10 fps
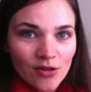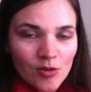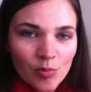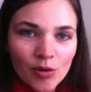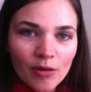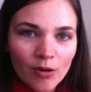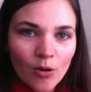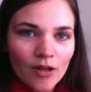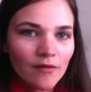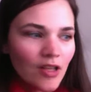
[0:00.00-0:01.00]
So it's
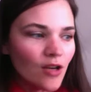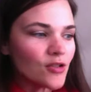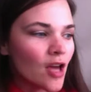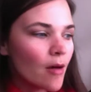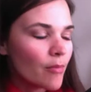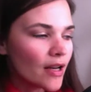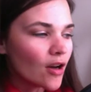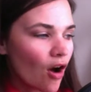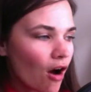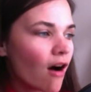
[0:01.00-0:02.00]
pre-recorded videos, but
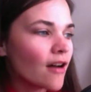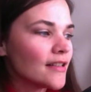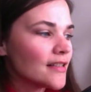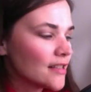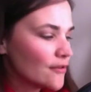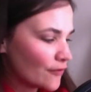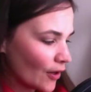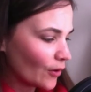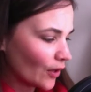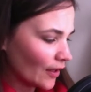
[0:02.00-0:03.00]
it honestly
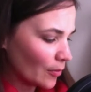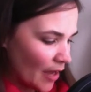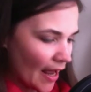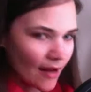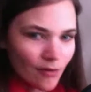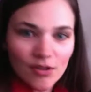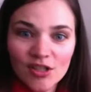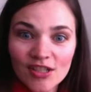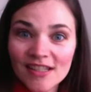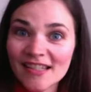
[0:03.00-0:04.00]
felt like Pat was
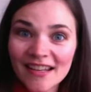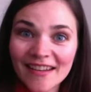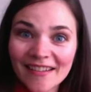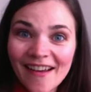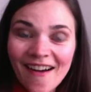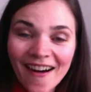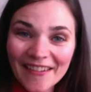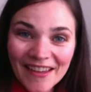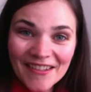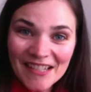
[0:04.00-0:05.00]
just sitting on
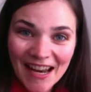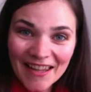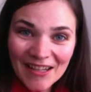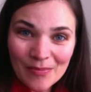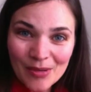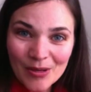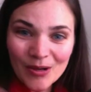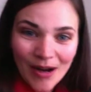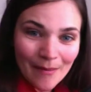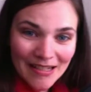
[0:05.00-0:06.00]
the other side of the
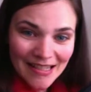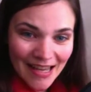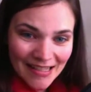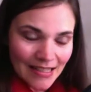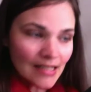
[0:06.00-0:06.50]
computer at my desk,